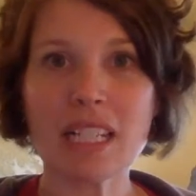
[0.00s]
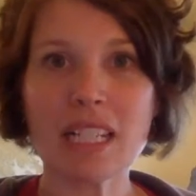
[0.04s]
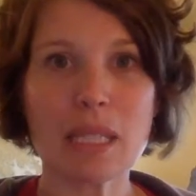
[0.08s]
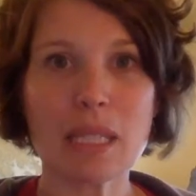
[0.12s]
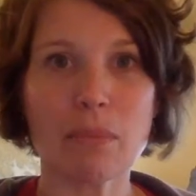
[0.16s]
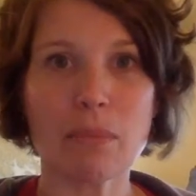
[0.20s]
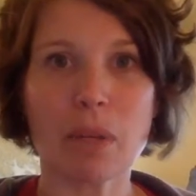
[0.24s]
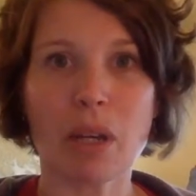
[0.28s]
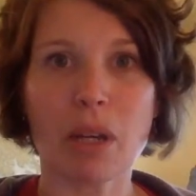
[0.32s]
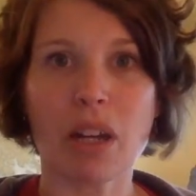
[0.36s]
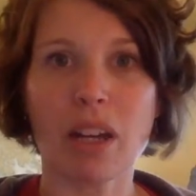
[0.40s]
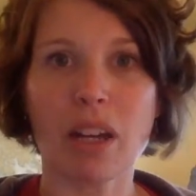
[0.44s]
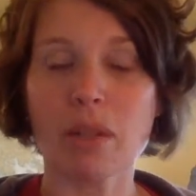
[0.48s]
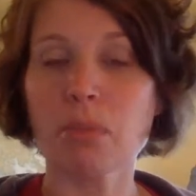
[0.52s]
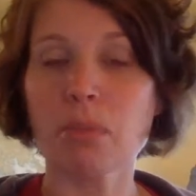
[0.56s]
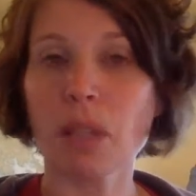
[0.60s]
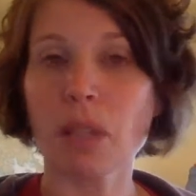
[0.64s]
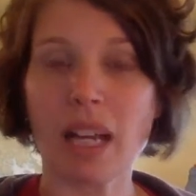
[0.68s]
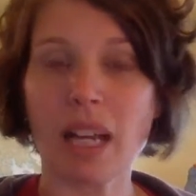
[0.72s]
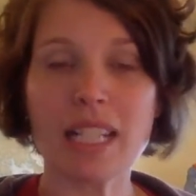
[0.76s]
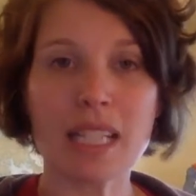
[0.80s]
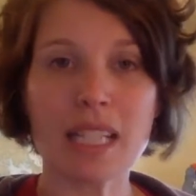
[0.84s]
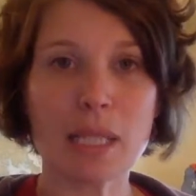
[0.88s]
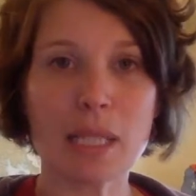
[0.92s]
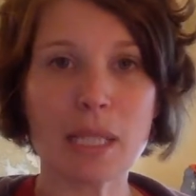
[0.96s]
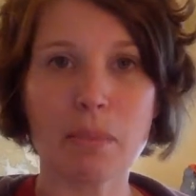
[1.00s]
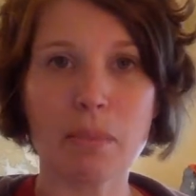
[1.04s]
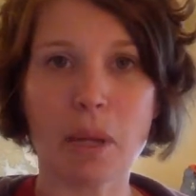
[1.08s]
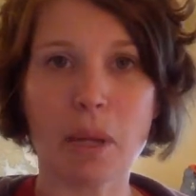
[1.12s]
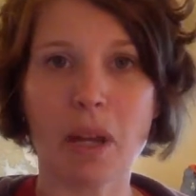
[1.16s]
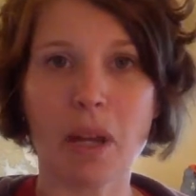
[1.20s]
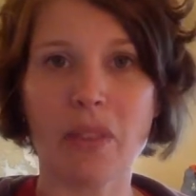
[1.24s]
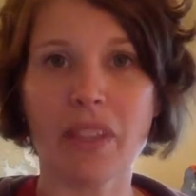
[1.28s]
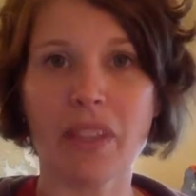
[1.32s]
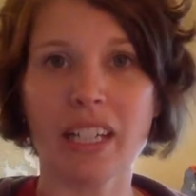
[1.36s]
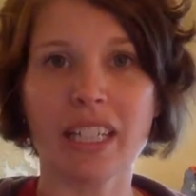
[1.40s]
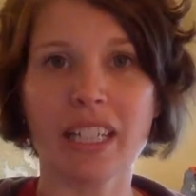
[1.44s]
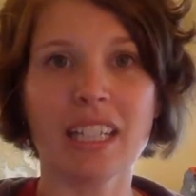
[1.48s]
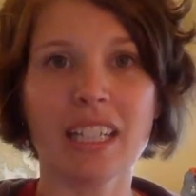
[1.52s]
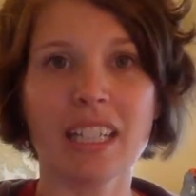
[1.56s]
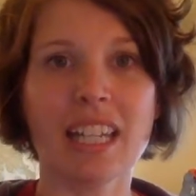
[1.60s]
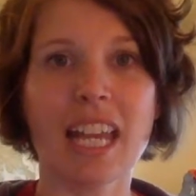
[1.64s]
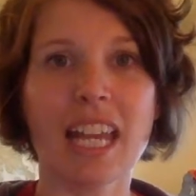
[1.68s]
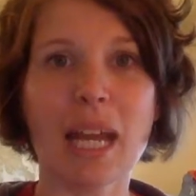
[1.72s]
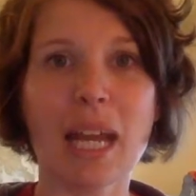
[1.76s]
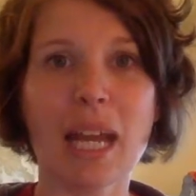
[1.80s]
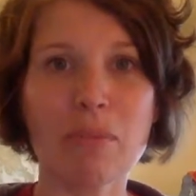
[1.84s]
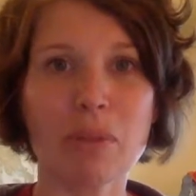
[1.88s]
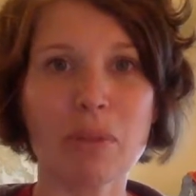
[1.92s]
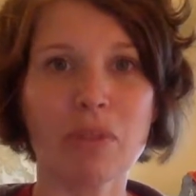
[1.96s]
spot, a blind spot that can
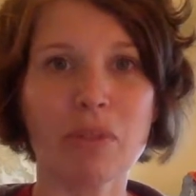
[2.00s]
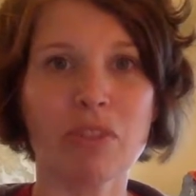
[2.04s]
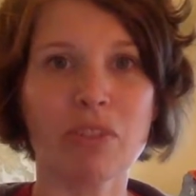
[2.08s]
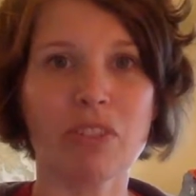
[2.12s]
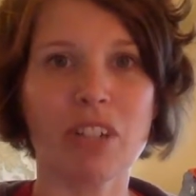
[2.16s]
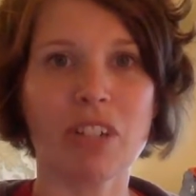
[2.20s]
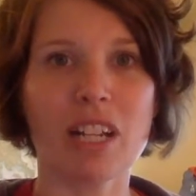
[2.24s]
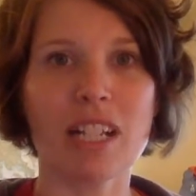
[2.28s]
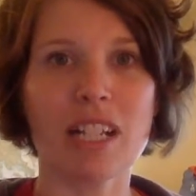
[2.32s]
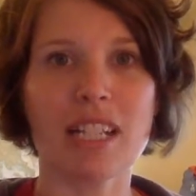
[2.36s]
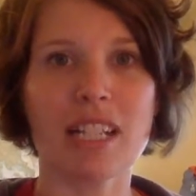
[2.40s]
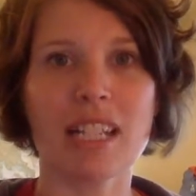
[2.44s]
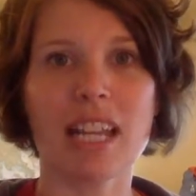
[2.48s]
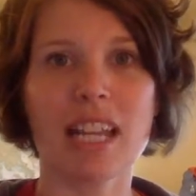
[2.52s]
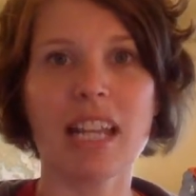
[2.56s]
happen for us.